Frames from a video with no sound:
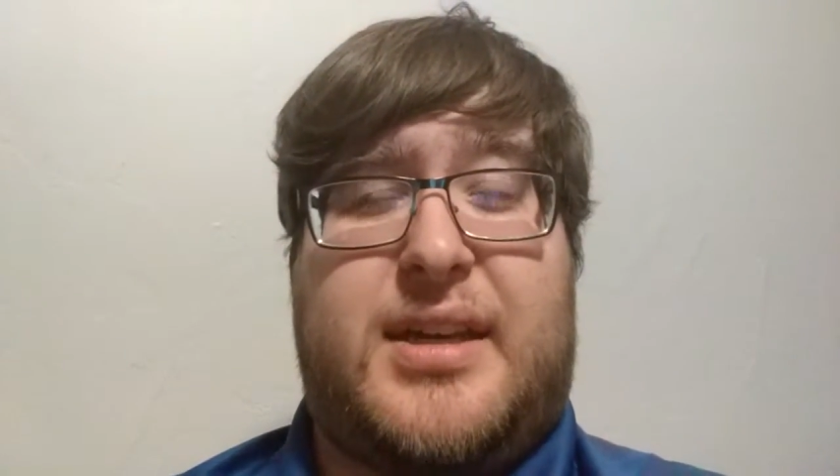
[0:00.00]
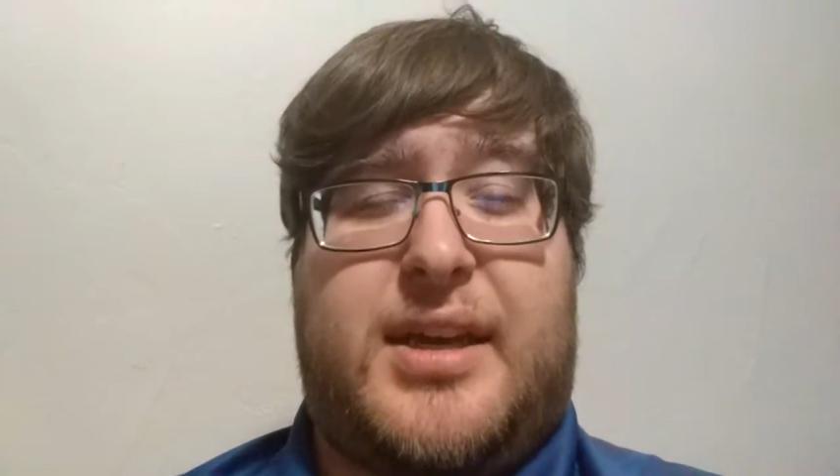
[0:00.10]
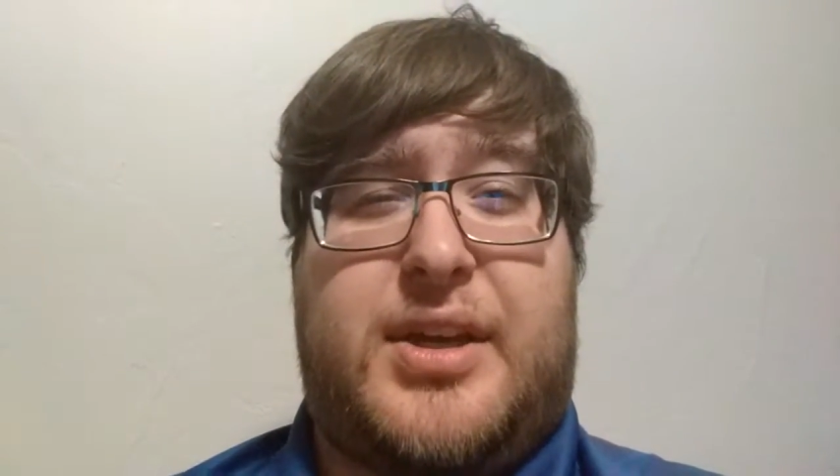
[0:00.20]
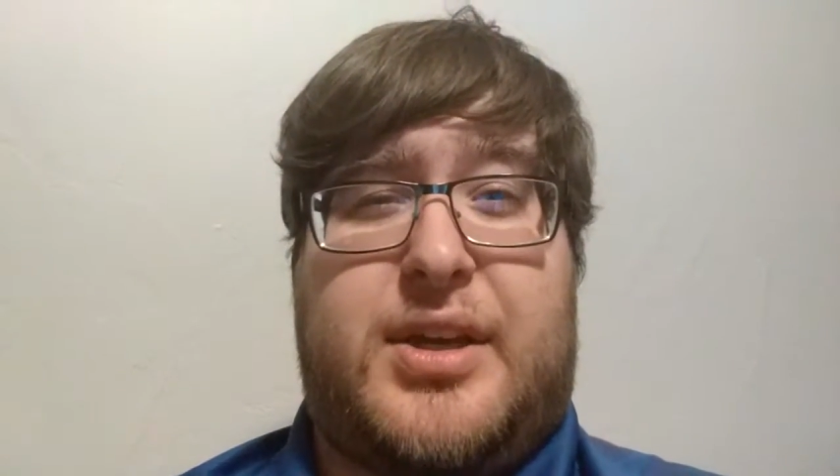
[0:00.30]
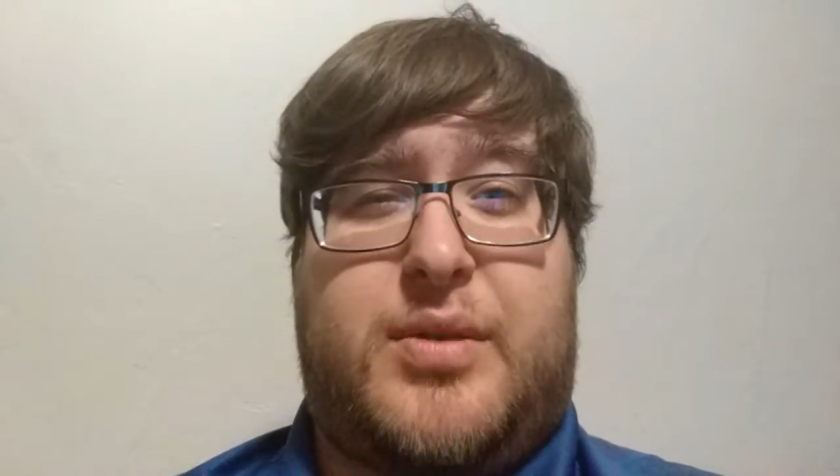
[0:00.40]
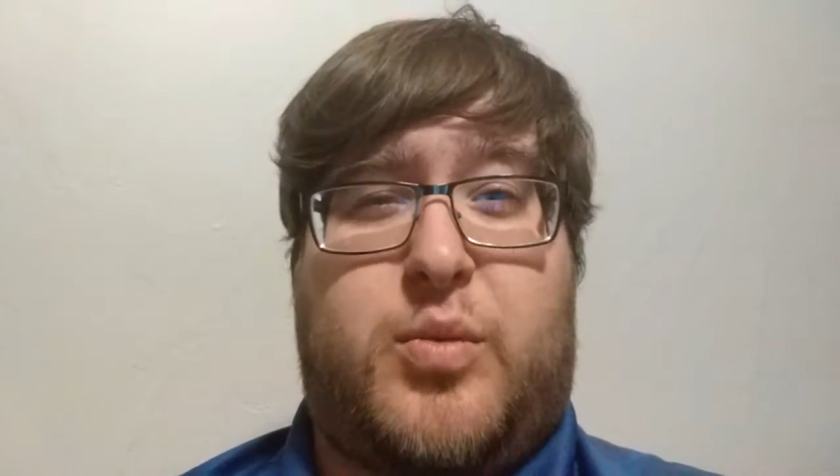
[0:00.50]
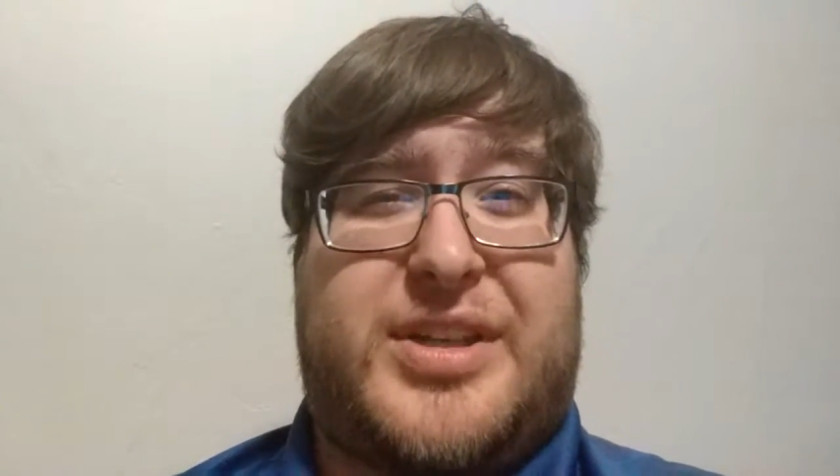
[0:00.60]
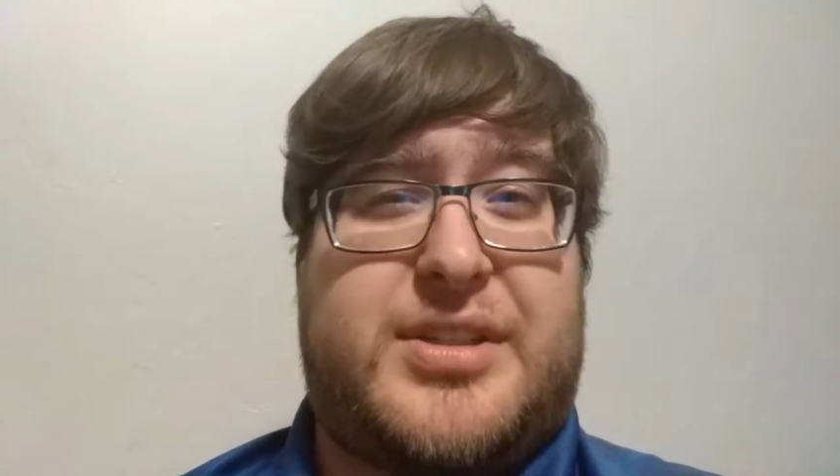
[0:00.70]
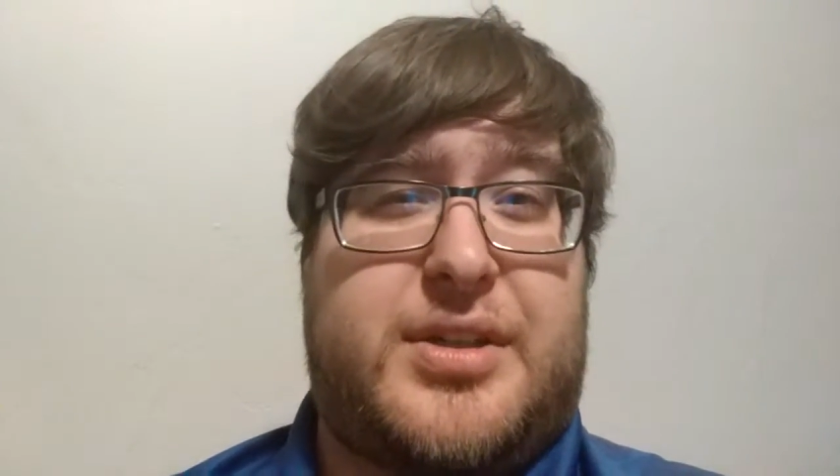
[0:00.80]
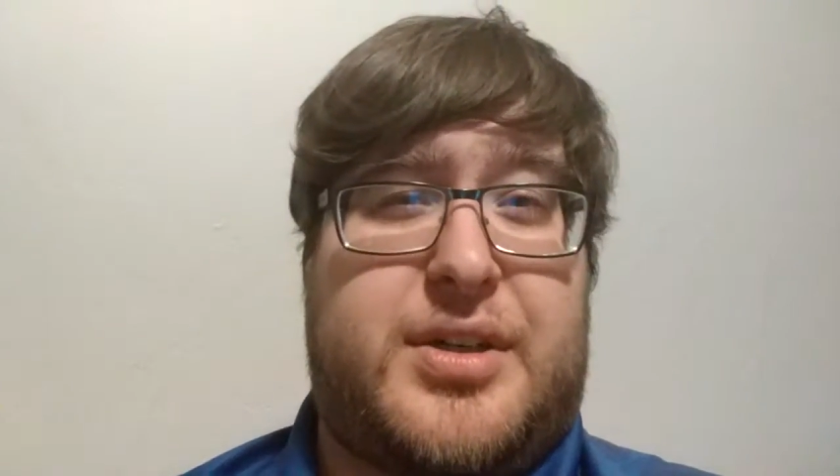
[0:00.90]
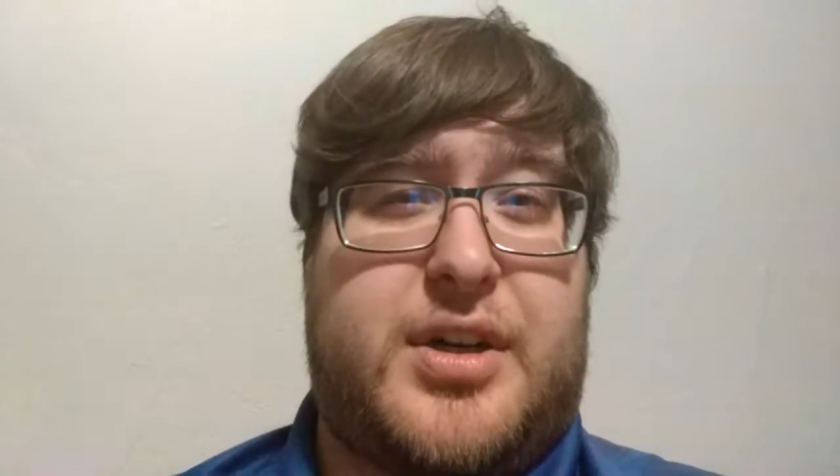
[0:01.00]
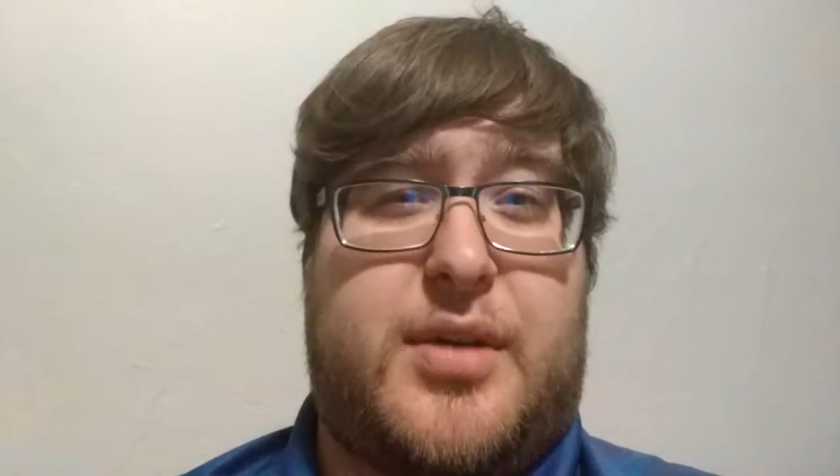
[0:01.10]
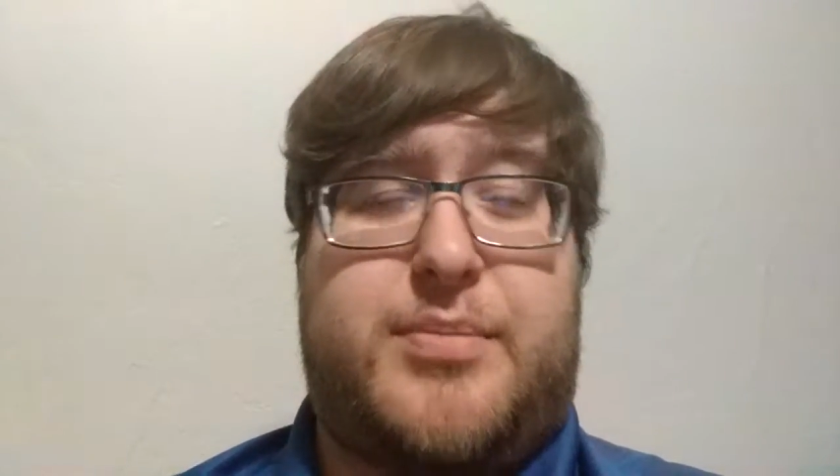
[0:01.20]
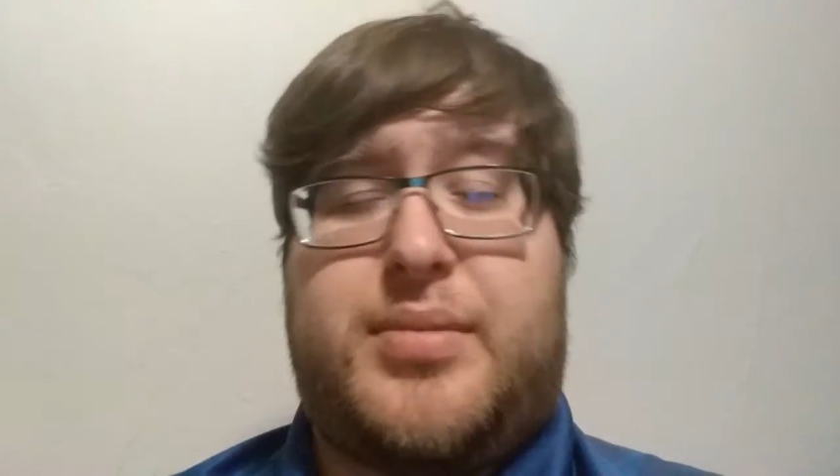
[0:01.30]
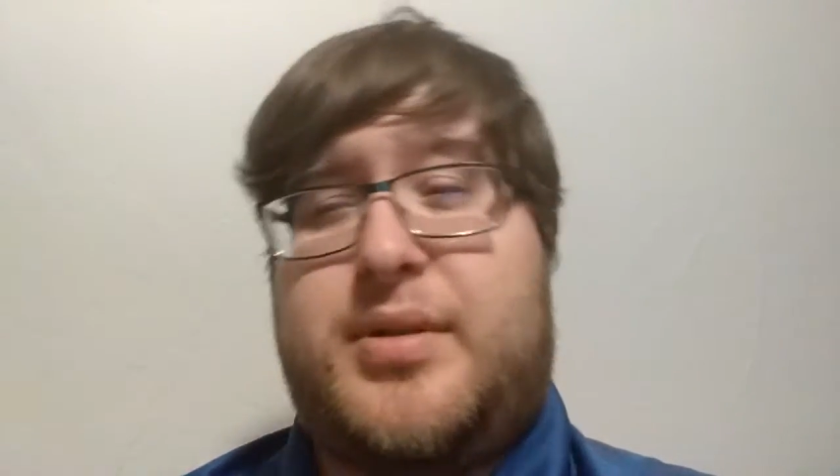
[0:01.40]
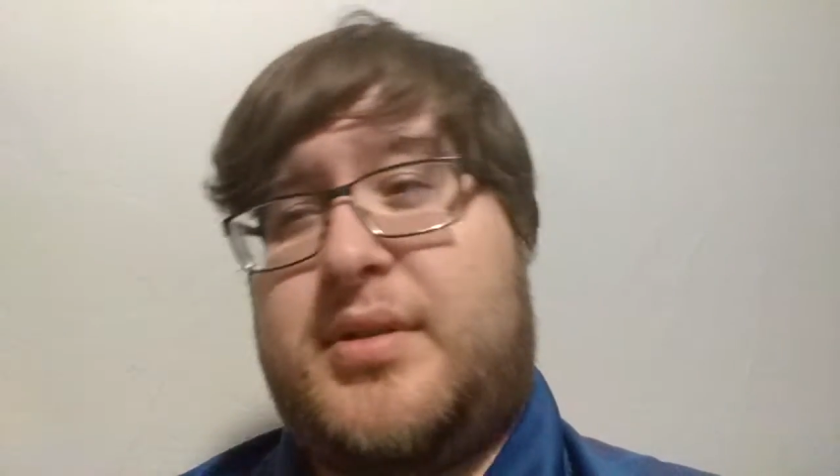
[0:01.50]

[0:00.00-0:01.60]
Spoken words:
in Western Europe.